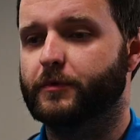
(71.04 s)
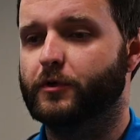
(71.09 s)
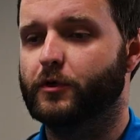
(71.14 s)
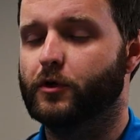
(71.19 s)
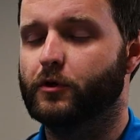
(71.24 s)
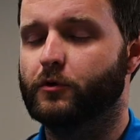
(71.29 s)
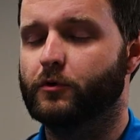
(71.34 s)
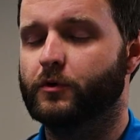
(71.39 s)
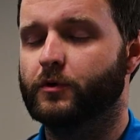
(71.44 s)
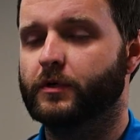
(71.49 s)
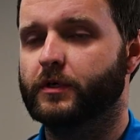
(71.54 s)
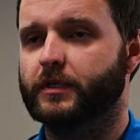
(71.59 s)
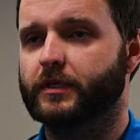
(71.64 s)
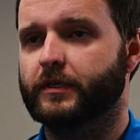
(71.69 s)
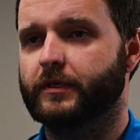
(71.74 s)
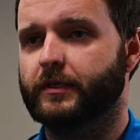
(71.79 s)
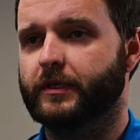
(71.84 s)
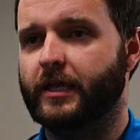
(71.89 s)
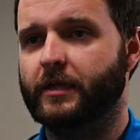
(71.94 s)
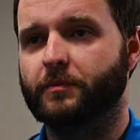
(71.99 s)
No
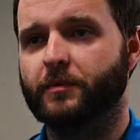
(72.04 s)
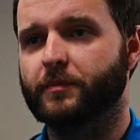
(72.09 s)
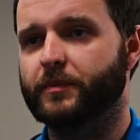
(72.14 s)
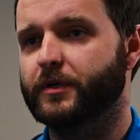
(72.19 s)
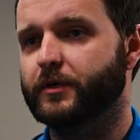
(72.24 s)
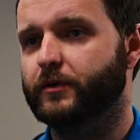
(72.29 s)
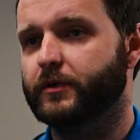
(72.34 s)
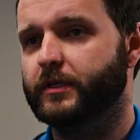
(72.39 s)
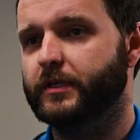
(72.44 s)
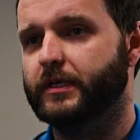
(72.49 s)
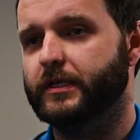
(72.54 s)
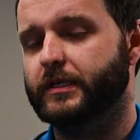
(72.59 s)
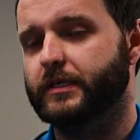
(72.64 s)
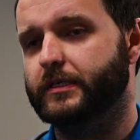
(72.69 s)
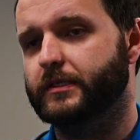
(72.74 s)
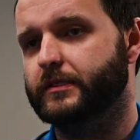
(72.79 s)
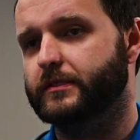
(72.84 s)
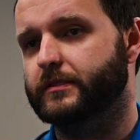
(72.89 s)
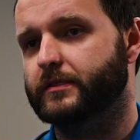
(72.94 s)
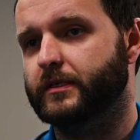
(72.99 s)
capability
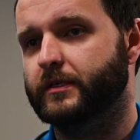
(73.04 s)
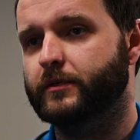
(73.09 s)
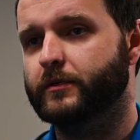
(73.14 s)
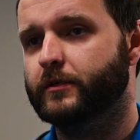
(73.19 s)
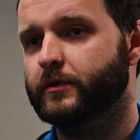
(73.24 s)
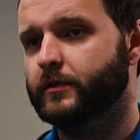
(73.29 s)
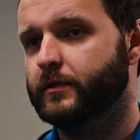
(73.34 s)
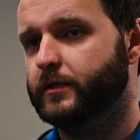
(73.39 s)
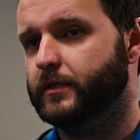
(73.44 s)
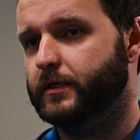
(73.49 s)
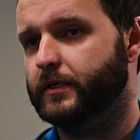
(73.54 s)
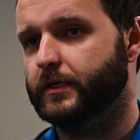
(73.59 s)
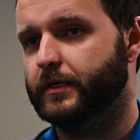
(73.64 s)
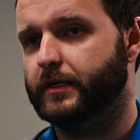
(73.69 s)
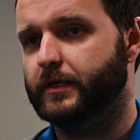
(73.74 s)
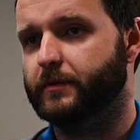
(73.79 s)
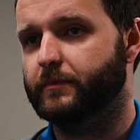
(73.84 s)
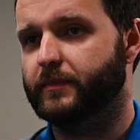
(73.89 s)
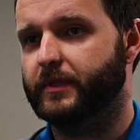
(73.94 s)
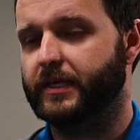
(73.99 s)
is hindered.
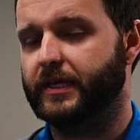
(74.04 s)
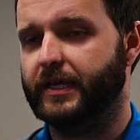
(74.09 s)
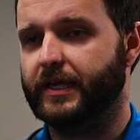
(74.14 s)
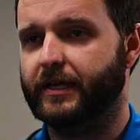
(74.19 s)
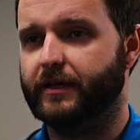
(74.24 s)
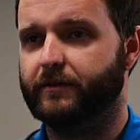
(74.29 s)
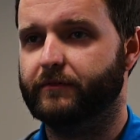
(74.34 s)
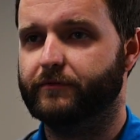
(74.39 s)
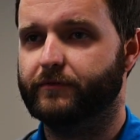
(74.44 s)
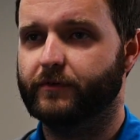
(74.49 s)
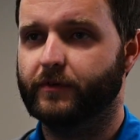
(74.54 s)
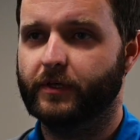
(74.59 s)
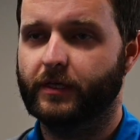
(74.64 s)
Um, they have